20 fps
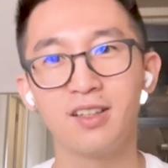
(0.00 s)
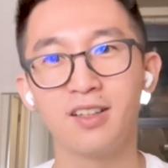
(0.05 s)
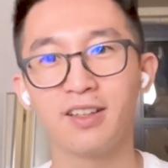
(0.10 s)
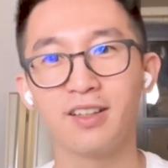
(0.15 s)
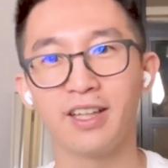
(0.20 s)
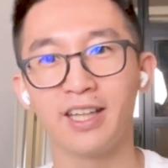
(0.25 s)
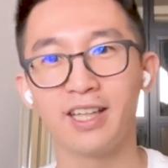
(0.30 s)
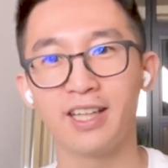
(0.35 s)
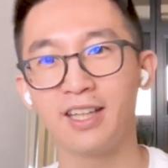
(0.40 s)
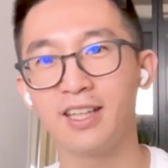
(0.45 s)

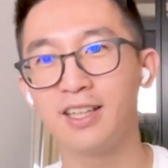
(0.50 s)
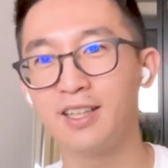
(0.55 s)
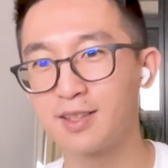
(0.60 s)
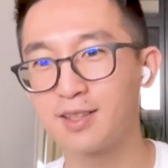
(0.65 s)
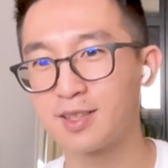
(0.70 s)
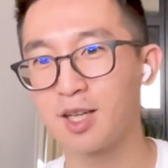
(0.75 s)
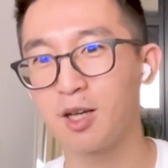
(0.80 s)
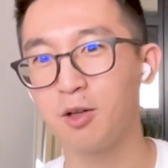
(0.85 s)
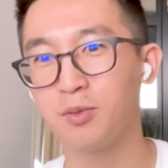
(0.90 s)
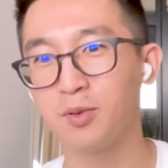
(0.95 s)
Like it
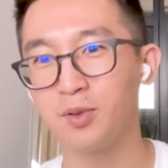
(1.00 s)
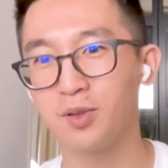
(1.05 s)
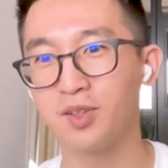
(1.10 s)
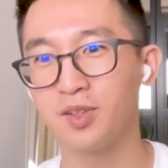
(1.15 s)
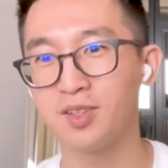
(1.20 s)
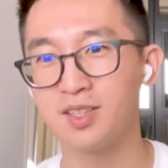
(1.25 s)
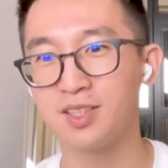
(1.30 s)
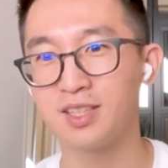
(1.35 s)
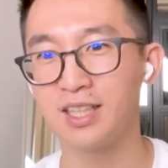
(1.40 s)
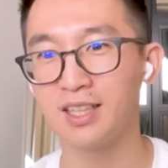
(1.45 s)
is helpful to
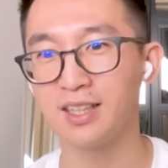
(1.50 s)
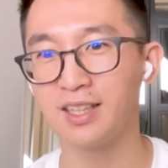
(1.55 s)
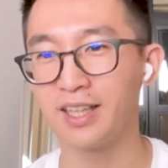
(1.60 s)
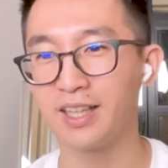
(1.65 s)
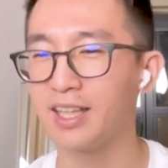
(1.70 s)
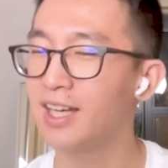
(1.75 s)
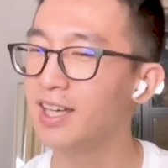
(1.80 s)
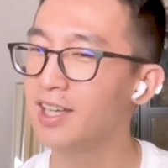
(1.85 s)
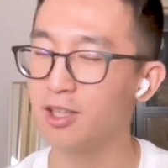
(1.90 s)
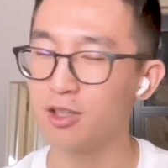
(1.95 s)
see
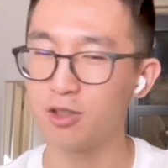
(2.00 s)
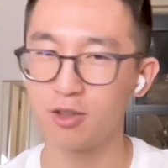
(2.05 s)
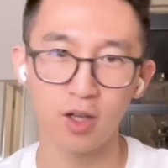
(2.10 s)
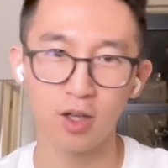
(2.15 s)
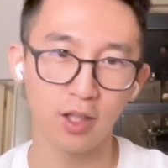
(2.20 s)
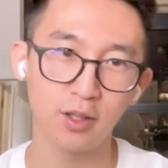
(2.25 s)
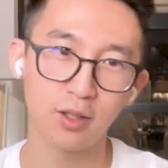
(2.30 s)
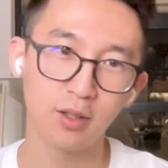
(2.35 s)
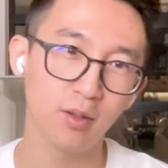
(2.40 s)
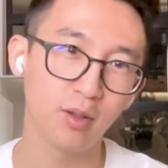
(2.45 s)
like you're
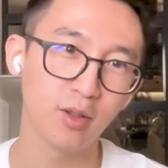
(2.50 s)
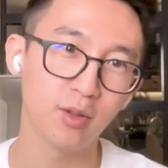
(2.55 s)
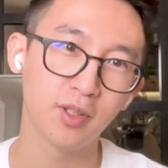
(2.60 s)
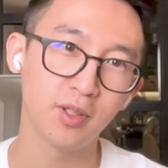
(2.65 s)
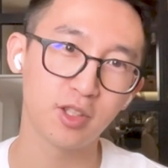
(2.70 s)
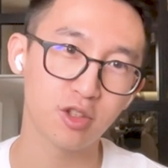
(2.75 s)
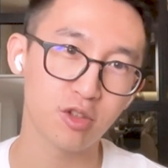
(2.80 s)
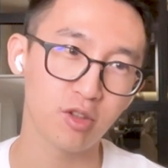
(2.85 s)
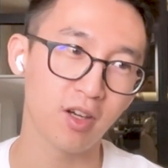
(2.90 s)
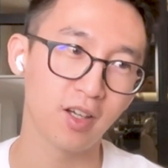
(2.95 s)
not the only one
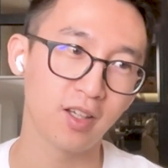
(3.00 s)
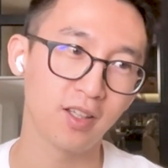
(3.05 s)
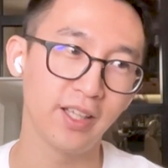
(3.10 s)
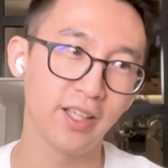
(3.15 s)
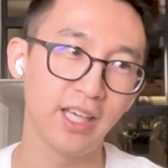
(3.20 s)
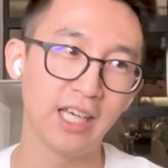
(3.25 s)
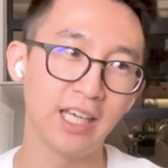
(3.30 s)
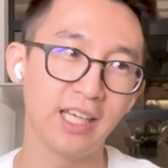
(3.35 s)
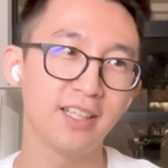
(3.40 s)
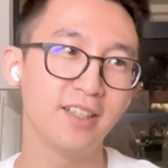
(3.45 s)

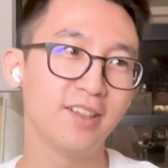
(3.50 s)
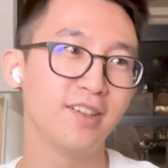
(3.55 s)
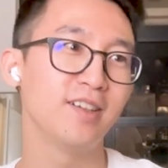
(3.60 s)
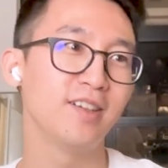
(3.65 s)
struggling,